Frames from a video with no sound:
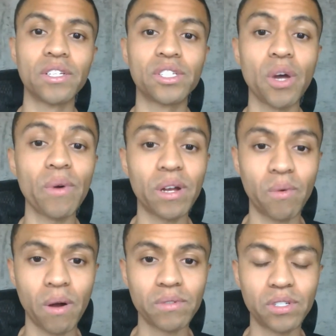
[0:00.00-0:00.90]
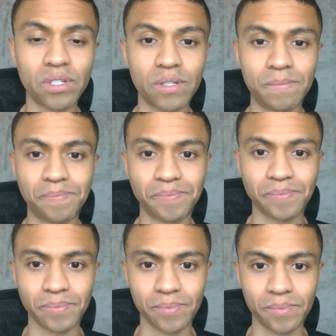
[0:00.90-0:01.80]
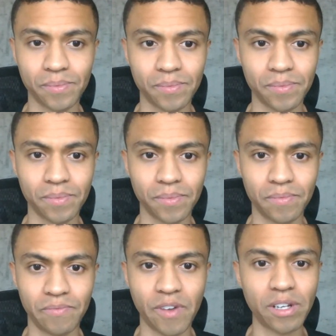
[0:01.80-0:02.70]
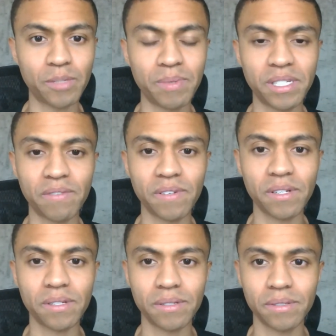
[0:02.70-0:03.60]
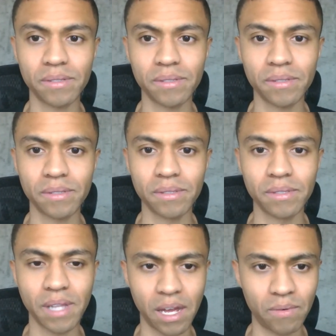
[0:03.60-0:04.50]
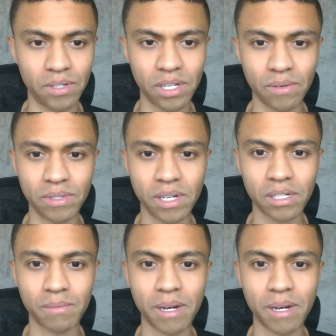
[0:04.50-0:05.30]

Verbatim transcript: So it quotes very specific language, like we talked